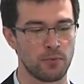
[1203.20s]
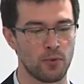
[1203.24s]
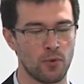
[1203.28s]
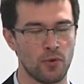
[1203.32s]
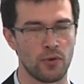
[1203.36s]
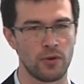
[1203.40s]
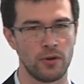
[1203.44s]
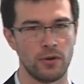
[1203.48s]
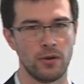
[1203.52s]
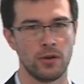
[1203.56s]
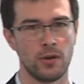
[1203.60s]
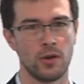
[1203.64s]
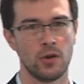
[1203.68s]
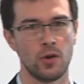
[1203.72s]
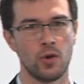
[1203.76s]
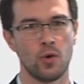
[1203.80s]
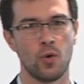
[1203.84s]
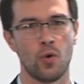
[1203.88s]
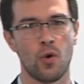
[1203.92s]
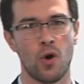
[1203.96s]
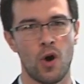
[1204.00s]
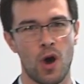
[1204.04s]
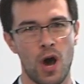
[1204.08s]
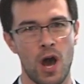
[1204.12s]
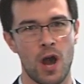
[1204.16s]
sport
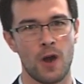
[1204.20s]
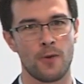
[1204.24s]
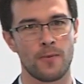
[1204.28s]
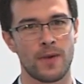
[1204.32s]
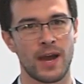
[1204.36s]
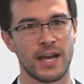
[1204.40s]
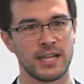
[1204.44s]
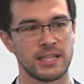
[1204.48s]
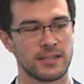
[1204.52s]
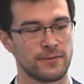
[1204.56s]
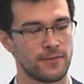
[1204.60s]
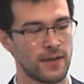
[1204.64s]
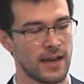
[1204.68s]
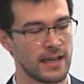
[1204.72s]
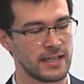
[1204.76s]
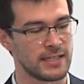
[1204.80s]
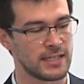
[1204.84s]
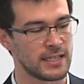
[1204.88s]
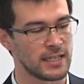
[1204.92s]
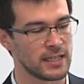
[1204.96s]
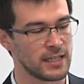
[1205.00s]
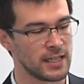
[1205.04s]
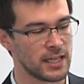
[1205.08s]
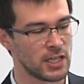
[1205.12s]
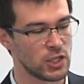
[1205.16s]
or higher rates of
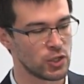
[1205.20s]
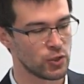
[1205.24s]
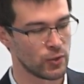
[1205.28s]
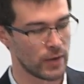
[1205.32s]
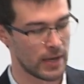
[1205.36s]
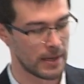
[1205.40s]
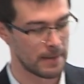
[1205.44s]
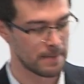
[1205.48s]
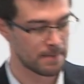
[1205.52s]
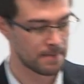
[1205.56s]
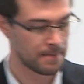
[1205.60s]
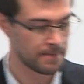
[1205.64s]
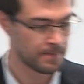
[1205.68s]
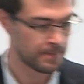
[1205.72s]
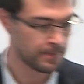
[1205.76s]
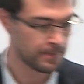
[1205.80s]
ACL injury.